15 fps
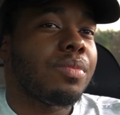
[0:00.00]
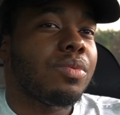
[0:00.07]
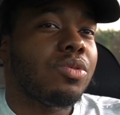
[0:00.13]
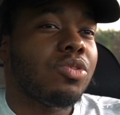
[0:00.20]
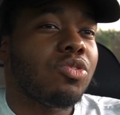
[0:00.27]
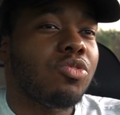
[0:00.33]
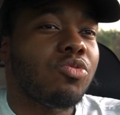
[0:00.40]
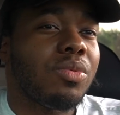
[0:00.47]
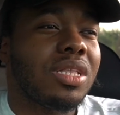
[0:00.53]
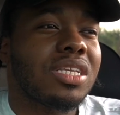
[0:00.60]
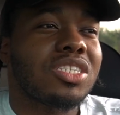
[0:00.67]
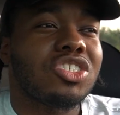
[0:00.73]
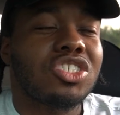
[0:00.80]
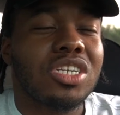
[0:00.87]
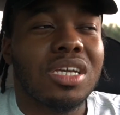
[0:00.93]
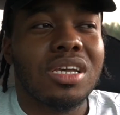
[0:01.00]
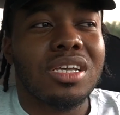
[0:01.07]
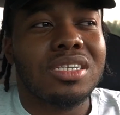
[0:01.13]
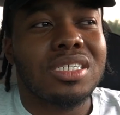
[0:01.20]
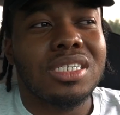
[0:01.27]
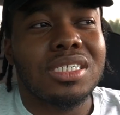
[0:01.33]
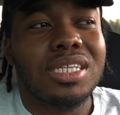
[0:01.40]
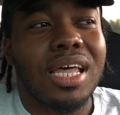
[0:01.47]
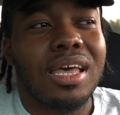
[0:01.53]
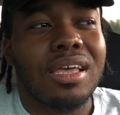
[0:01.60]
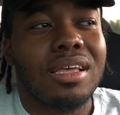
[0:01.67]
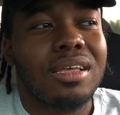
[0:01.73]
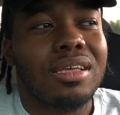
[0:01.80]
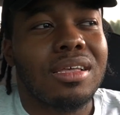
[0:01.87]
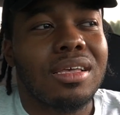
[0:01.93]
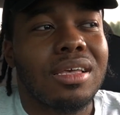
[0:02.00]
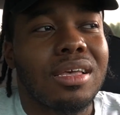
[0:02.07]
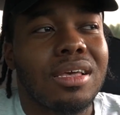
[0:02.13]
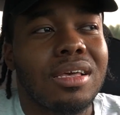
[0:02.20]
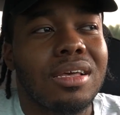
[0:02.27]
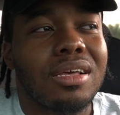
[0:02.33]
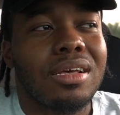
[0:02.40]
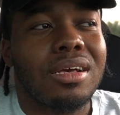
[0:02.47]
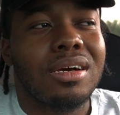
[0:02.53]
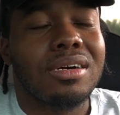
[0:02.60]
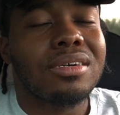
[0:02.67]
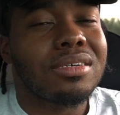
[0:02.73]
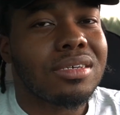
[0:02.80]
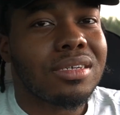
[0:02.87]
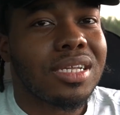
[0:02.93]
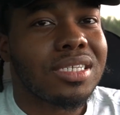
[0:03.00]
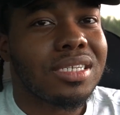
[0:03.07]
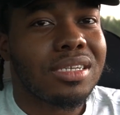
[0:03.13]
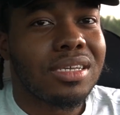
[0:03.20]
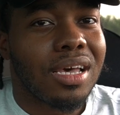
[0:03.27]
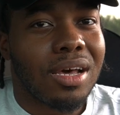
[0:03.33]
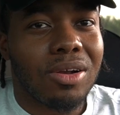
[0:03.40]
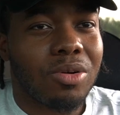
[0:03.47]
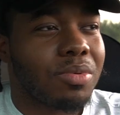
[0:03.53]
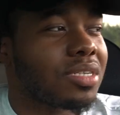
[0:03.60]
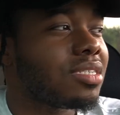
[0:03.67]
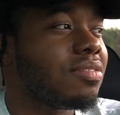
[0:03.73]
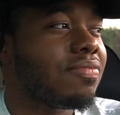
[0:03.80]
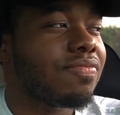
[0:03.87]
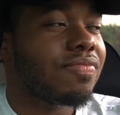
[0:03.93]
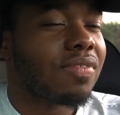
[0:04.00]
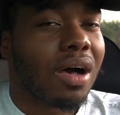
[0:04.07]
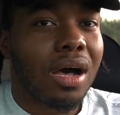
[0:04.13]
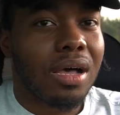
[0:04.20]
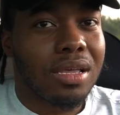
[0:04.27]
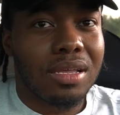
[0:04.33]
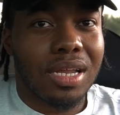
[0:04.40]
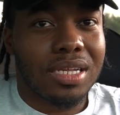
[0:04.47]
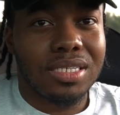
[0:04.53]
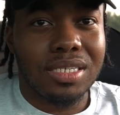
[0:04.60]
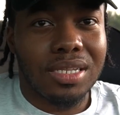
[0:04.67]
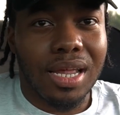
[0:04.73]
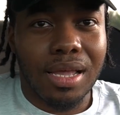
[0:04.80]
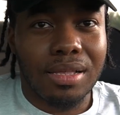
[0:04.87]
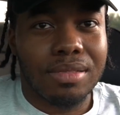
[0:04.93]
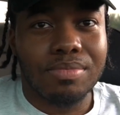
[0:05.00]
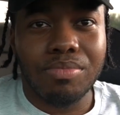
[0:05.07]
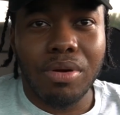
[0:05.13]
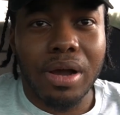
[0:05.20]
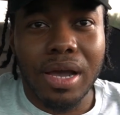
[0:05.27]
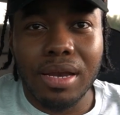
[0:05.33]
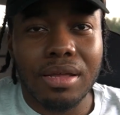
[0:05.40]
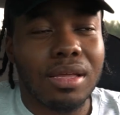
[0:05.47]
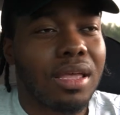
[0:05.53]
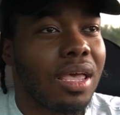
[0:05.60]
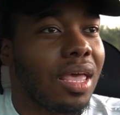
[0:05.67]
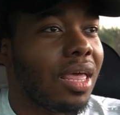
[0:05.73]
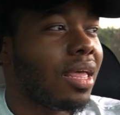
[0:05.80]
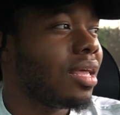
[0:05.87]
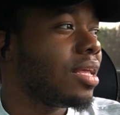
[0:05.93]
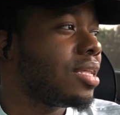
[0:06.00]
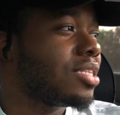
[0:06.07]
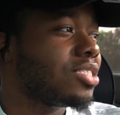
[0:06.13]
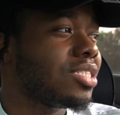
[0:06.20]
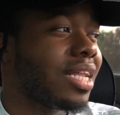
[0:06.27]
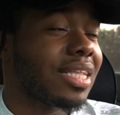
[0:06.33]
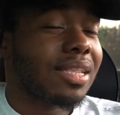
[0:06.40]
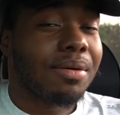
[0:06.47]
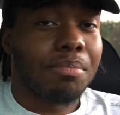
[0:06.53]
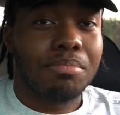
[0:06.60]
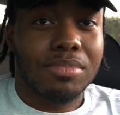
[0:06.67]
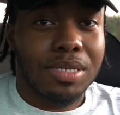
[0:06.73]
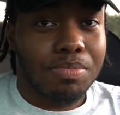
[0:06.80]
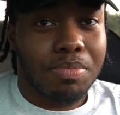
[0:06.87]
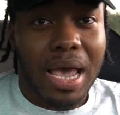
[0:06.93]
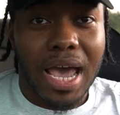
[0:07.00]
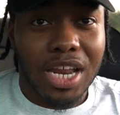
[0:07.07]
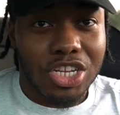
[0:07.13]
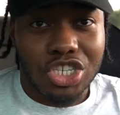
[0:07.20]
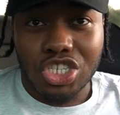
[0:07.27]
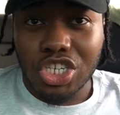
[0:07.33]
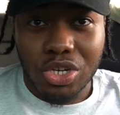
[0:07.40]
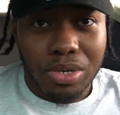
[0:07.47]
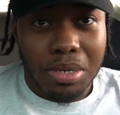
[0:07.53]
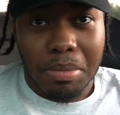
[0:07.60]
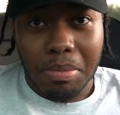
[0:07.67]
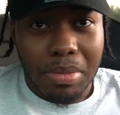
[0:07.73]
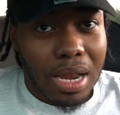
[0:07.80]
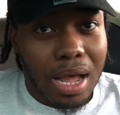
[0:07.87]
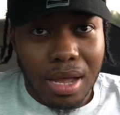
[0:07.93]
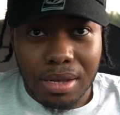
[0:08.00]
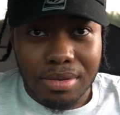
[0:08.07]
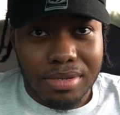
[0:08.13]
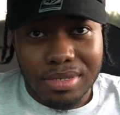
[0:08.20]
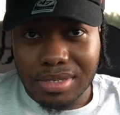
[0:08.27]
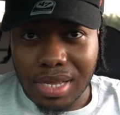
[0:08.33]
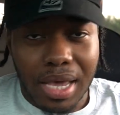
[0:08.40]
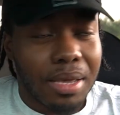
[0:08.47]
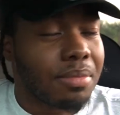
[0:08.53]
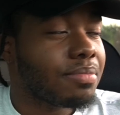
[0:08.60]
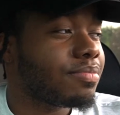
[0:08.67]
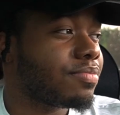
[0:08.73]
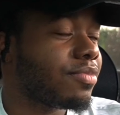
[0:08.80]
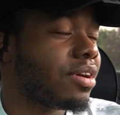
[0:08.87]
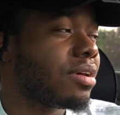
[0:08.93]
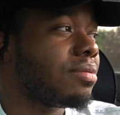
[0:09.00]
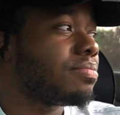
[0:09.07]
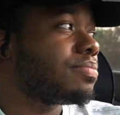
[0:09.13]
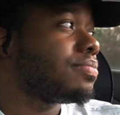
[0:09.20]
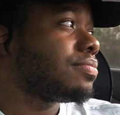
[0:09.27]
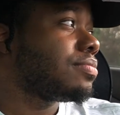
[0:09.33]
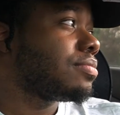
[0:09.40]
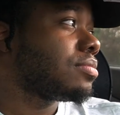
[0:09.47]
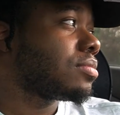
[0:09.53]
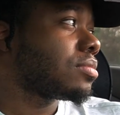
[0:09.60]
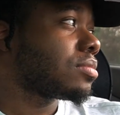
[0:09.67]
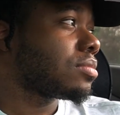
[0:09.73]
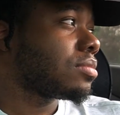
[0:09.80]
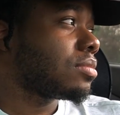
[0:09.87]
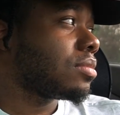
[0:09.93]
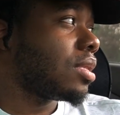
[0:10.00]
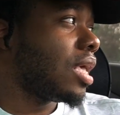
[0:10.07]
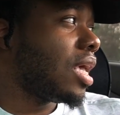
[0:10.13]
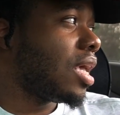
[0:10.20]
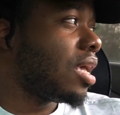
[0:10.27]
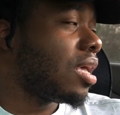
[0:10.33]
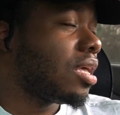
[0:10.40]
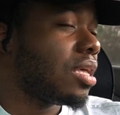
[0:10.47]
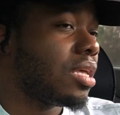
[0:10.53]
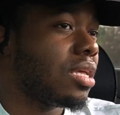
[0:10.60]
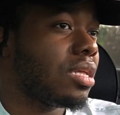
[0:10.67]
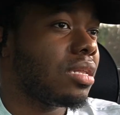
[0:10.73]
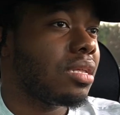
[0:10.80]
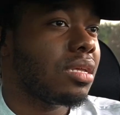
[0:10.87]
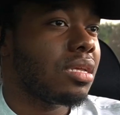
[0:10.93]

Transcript: You meet this chick, and she's like hood, like she ghetto, but she fire, like she like probably she like the baddest chick on the block type, right? And